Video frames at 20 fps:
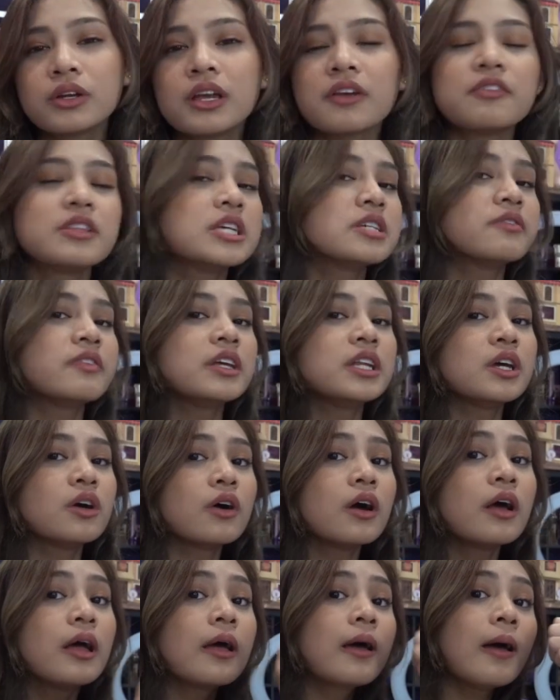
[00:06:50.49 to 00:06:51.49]
Give this
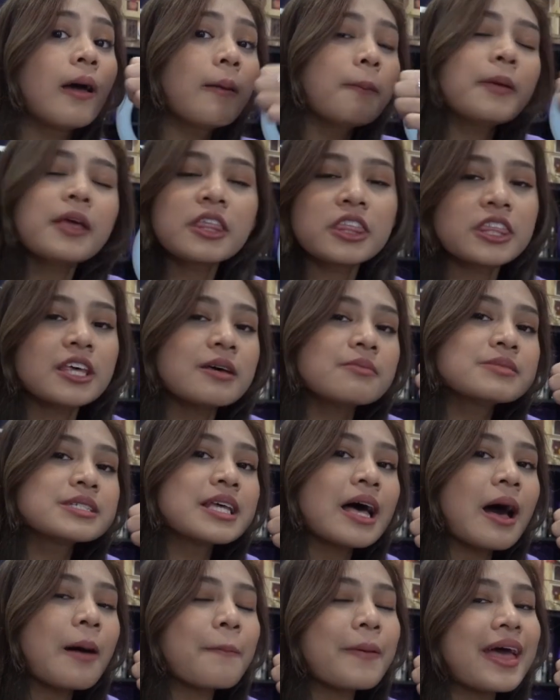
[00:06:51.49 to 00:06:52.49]
video a big
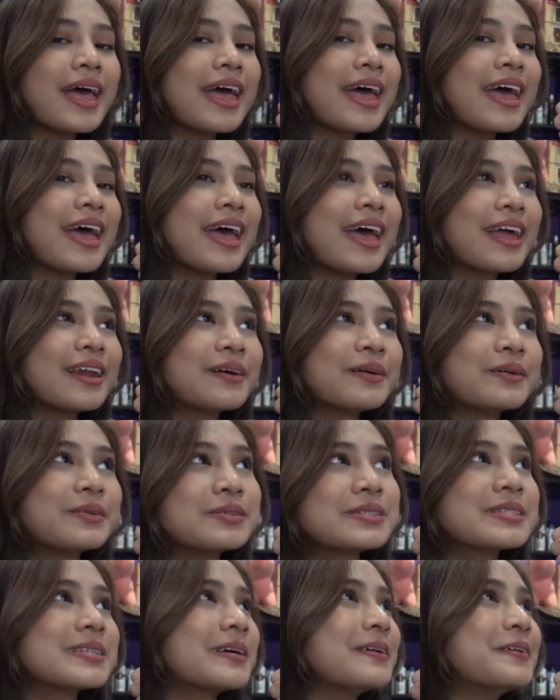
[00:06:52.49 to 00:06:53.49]
thumbs up and
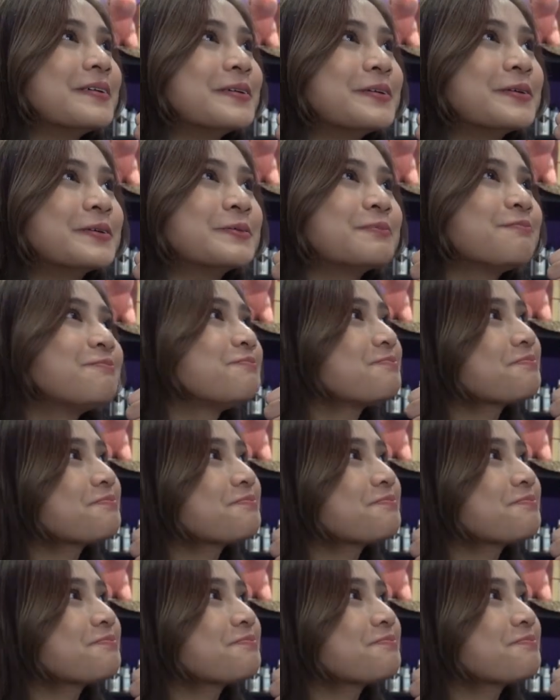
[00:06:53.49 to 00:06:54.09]
also